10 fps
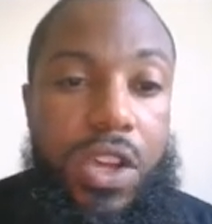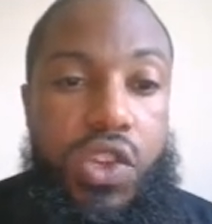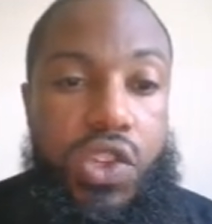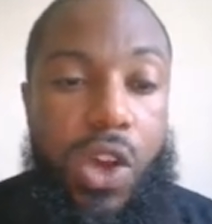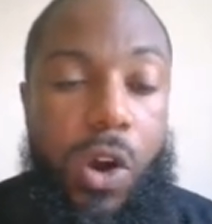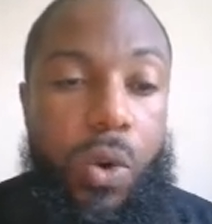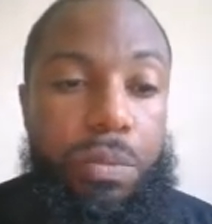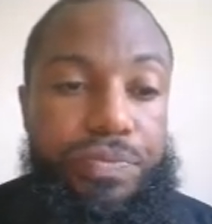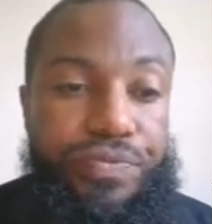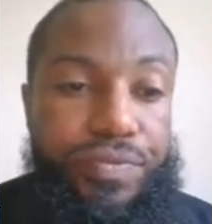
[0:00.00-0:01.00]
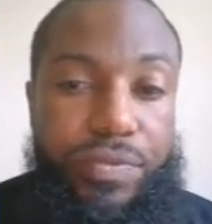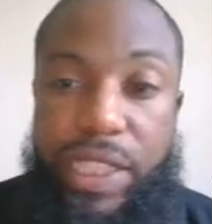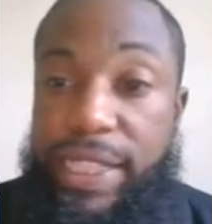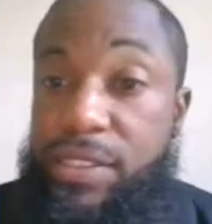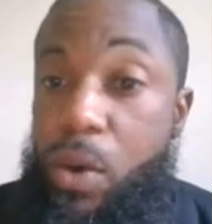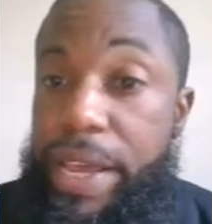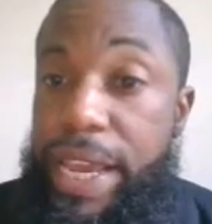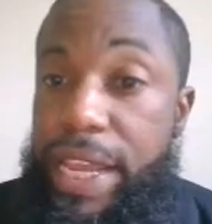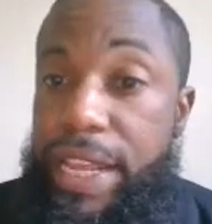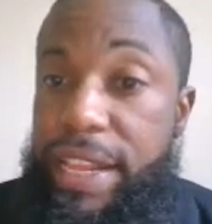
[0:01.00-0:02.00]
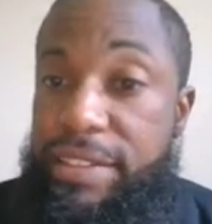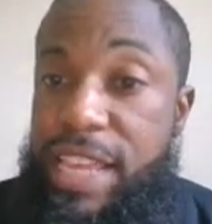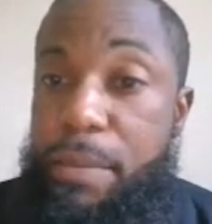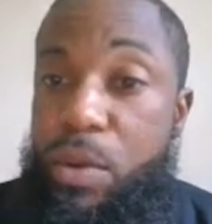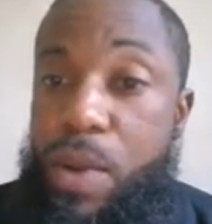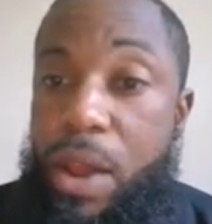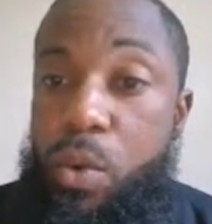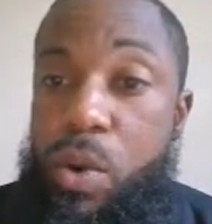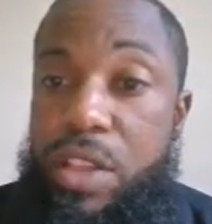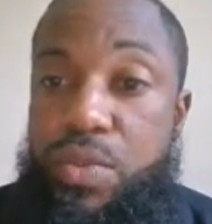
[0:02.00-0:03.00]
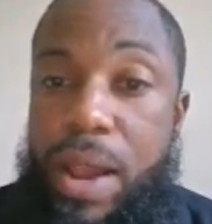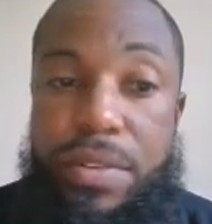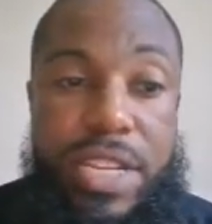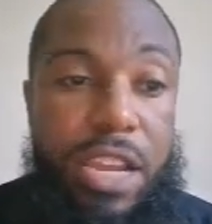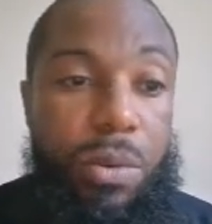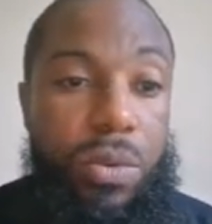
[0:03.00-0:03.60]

So let's go ahead and examine router 1's routing table.